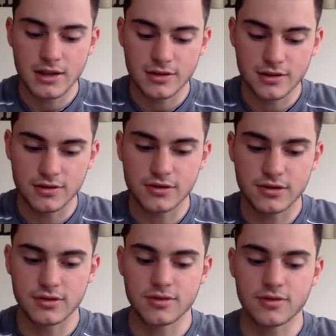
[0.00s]
due
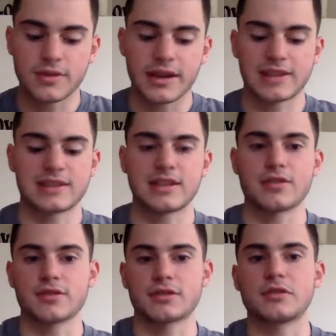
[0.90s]
to, like I said,
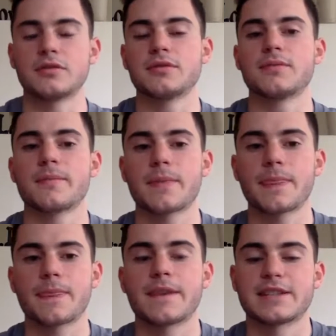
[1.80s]
those two
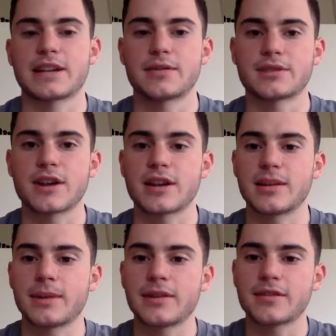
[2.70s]
things that I was
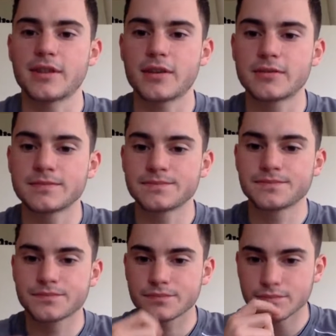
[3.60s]
talking about. So
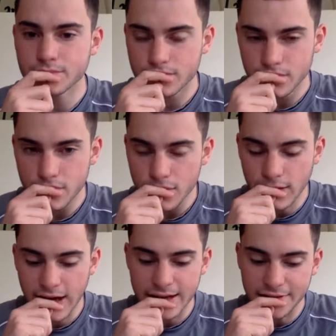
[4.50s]

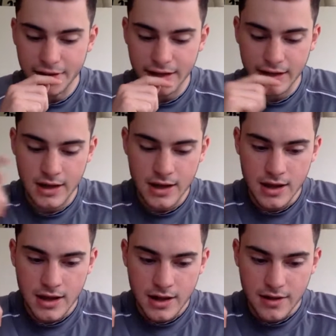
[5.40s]
I feel like
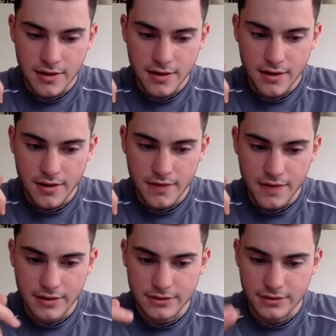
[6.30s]

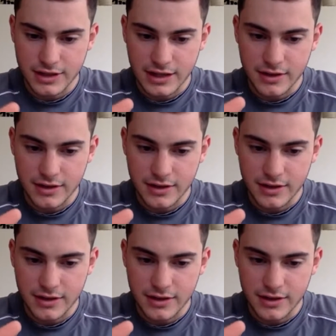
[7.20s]
that was just